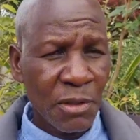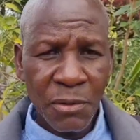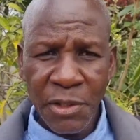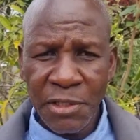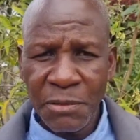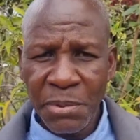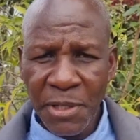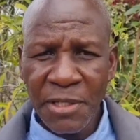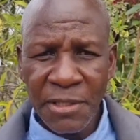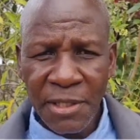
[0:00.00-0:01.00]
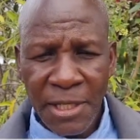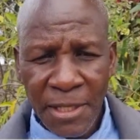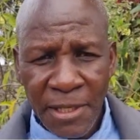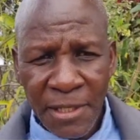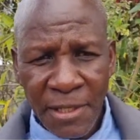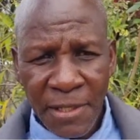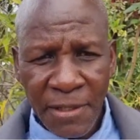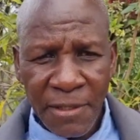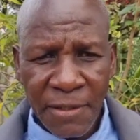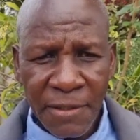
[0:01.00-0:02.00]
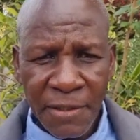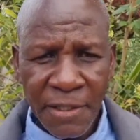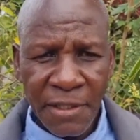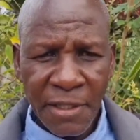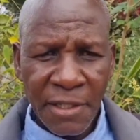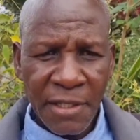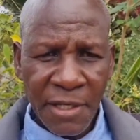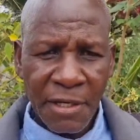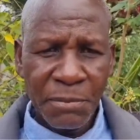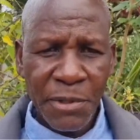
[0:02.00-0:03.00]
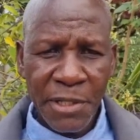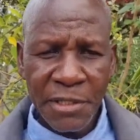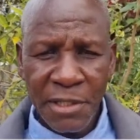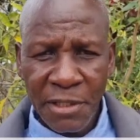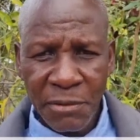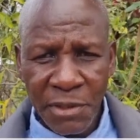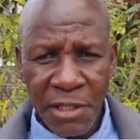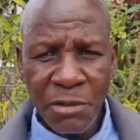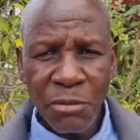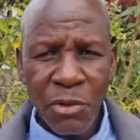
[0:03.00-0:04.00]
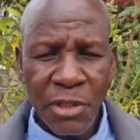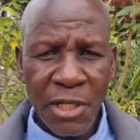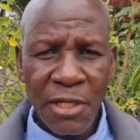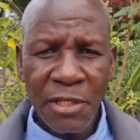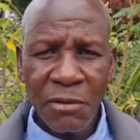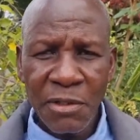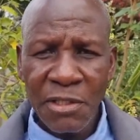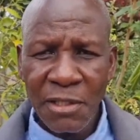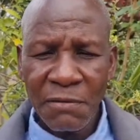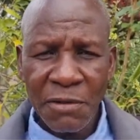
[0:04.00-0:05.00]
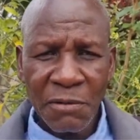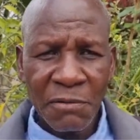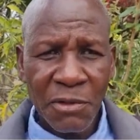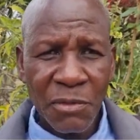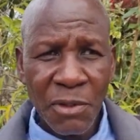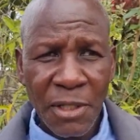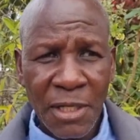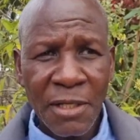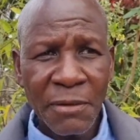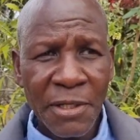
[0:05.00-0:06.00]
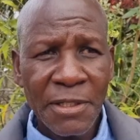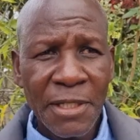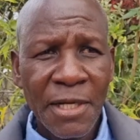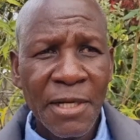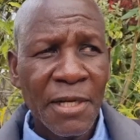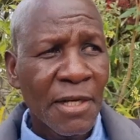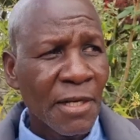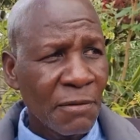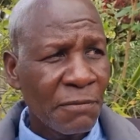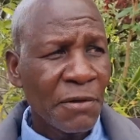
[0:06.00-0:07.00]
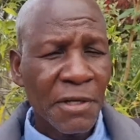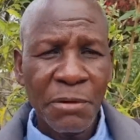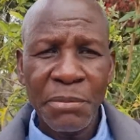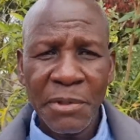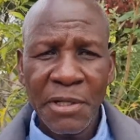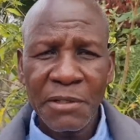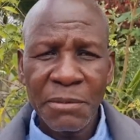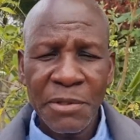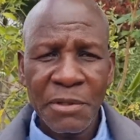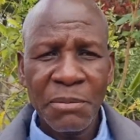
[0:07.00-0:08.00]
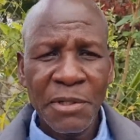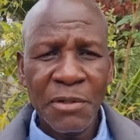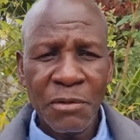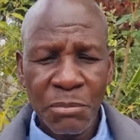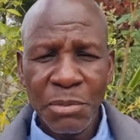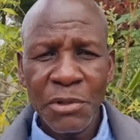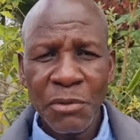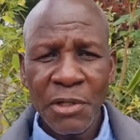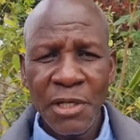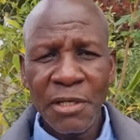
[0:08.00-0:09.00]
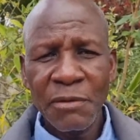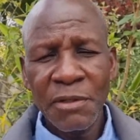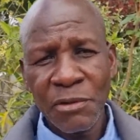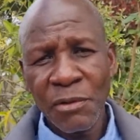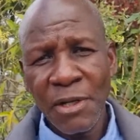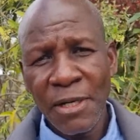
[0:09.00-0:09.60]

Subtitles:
wet springs, they replenish and to get more water running on the surface of the soil. Otherwise, we've got that big responsibility to put water into the soil.